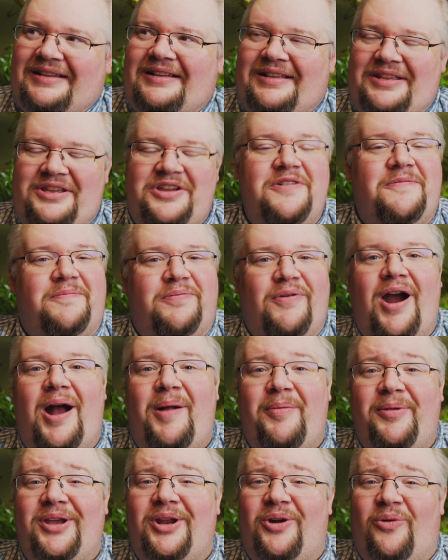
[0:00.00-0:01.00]
You're
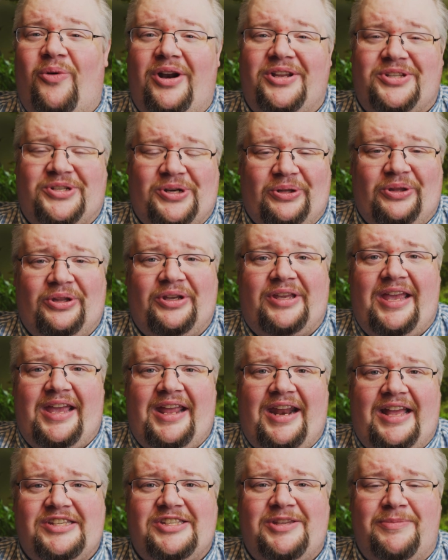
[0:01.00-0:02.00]
probably going to want to start looking
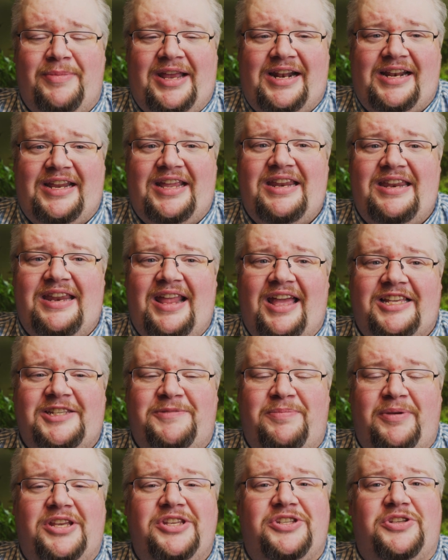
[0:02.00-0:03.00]
at estimated index
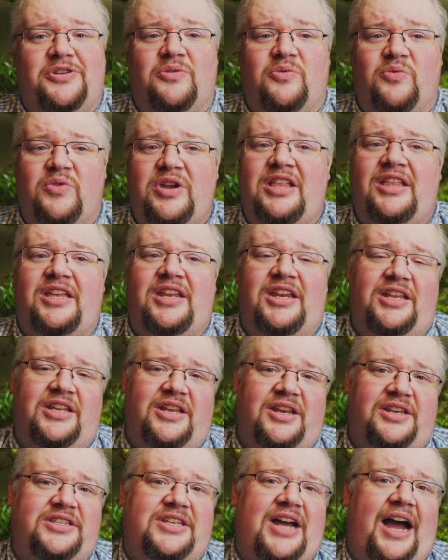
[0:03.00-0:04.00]
because you really need
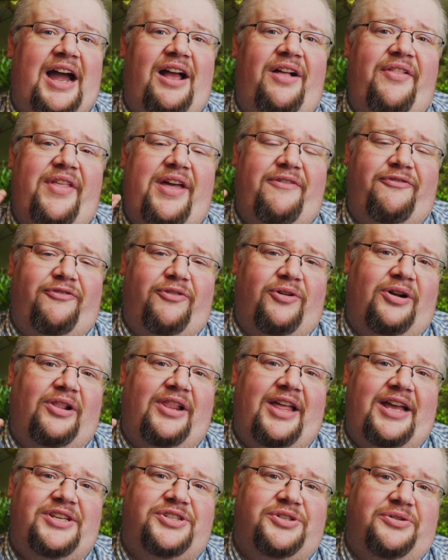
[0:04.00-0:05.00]
to dial that
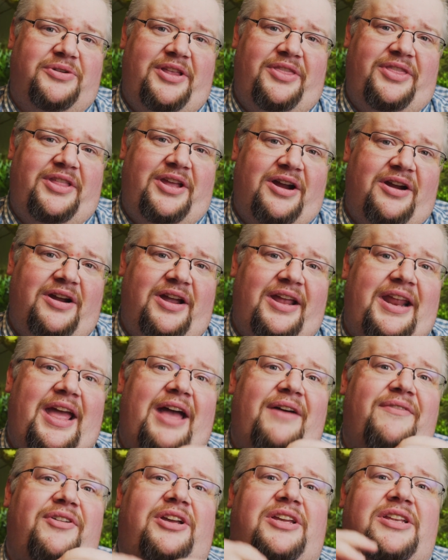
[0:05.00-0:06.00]
fertilizer in there and
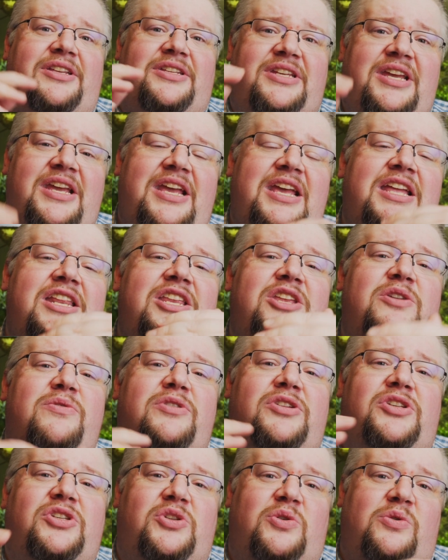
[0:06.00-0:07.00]
have a
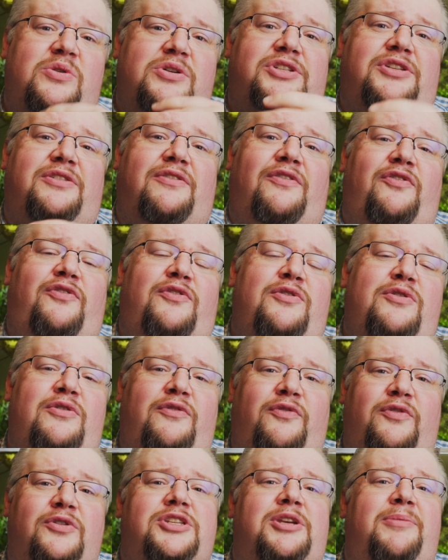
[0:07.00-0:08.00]
continuous source of
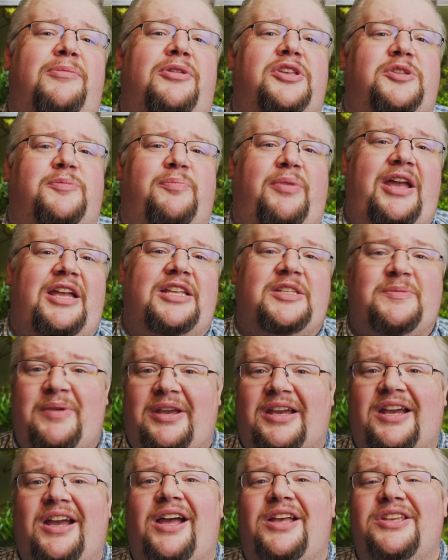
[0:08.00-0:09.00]
food for some of those plants
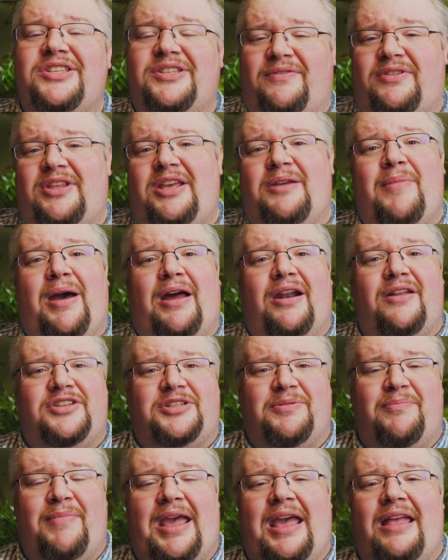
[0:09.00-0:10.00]
because of the amount of
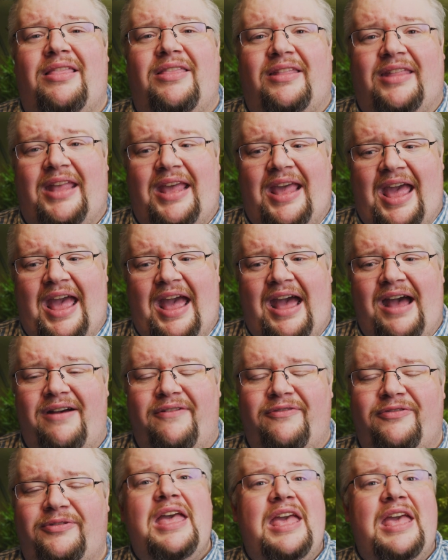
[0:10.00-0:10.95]
demand that they have.